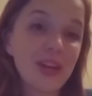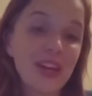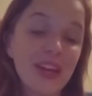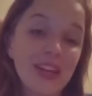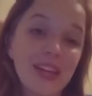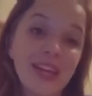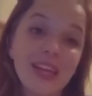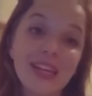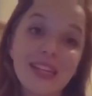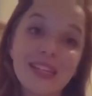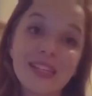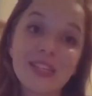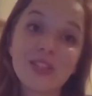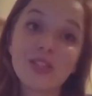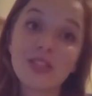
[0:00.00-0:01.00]
and
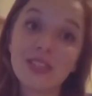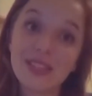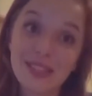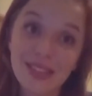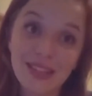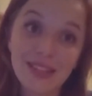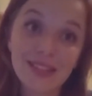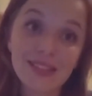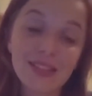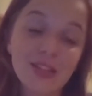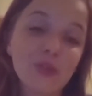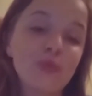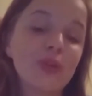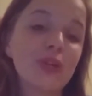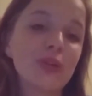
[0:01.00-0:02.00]
in this
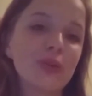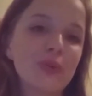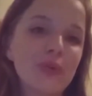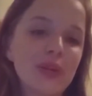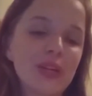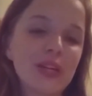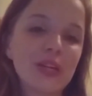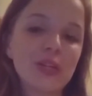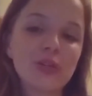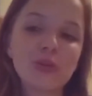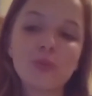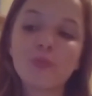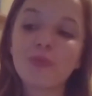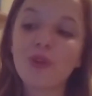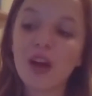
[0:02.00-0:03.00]
lesson we are going
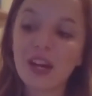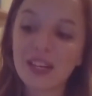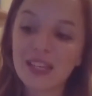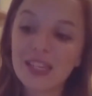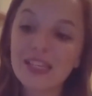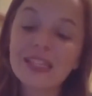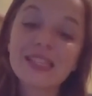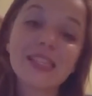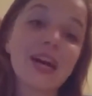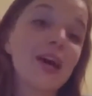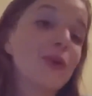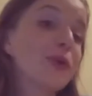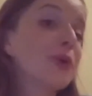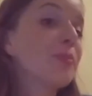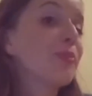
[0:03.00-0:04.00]
to practice
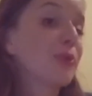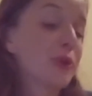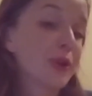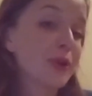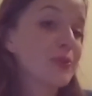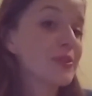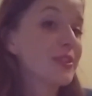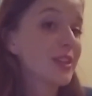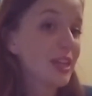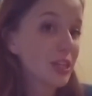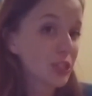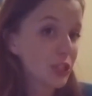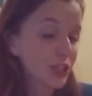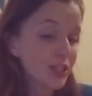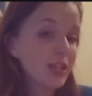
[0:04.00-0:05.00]
our
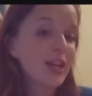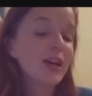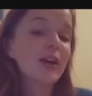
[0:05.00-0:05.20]
pronunciation.